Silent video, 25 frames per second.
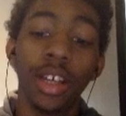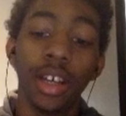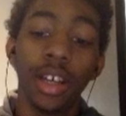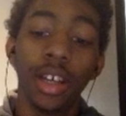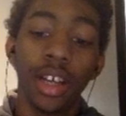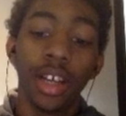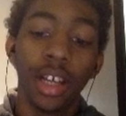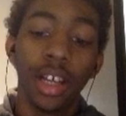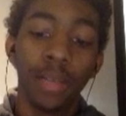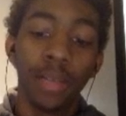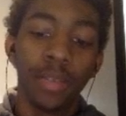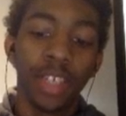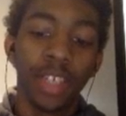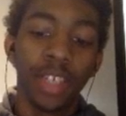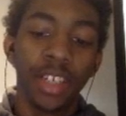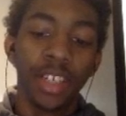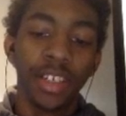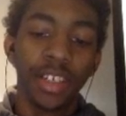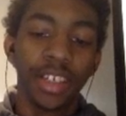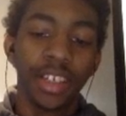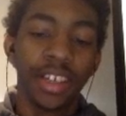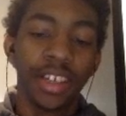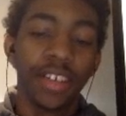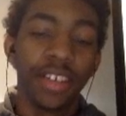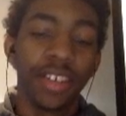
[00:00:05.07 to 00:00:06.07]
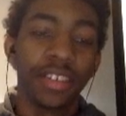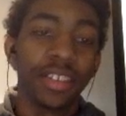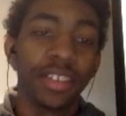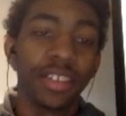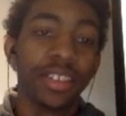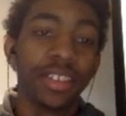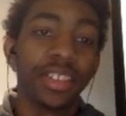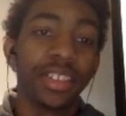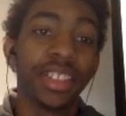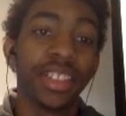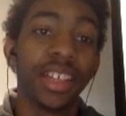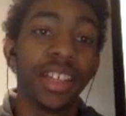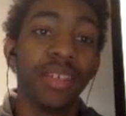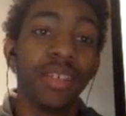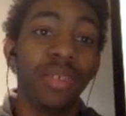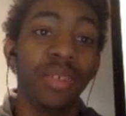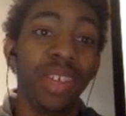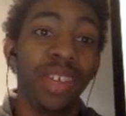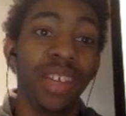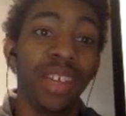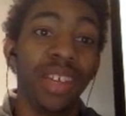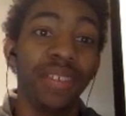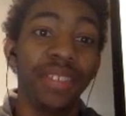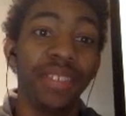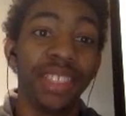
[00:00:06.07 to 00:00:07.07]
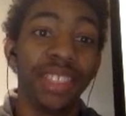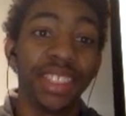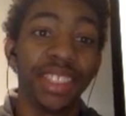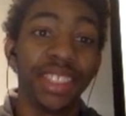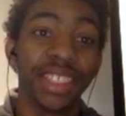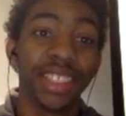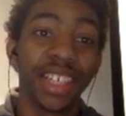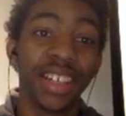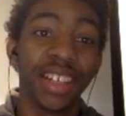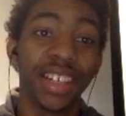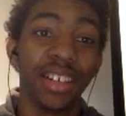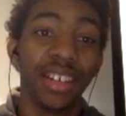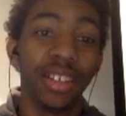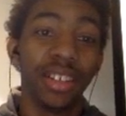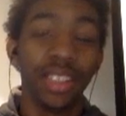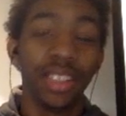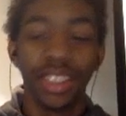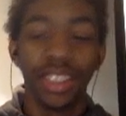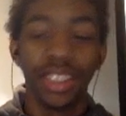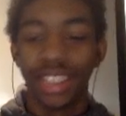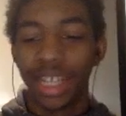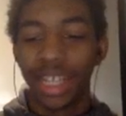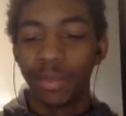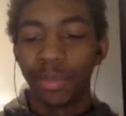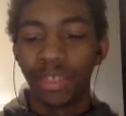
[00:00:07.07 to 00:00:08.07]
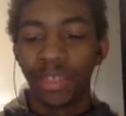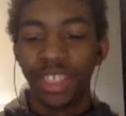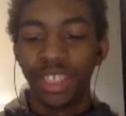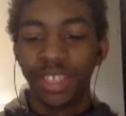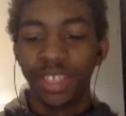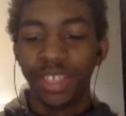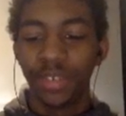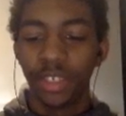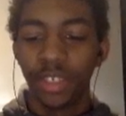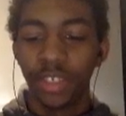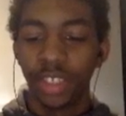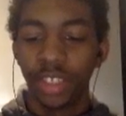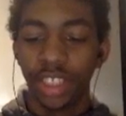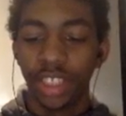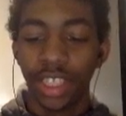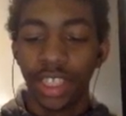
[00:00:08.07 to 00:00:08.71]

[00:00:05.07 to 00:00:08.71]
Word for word: updated characters that we have just got on the Japanese version.